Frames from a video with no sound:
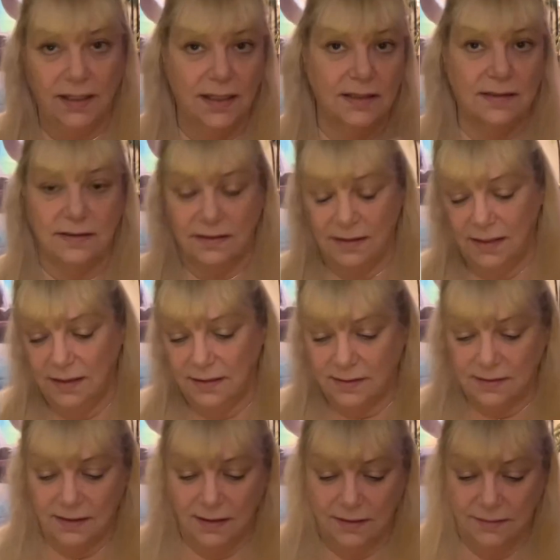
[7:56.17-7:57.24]
It's
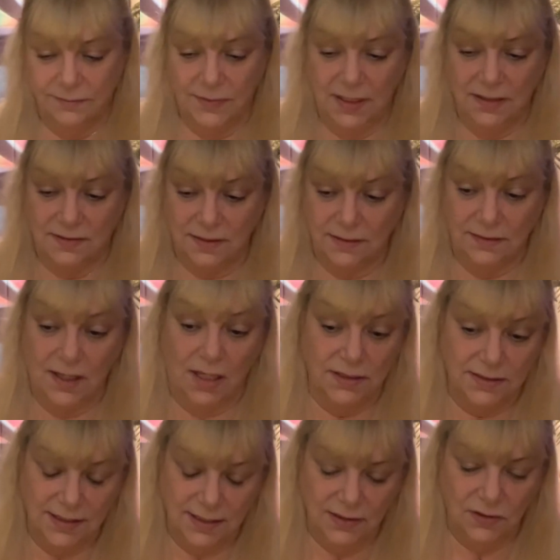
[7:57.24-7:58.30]
a done
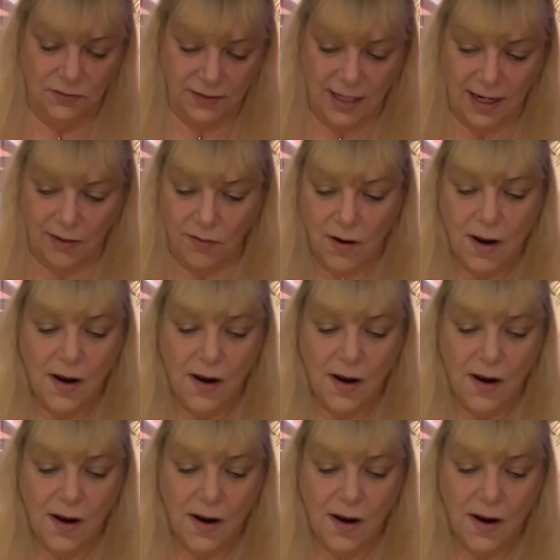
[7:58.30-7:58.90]
deal now.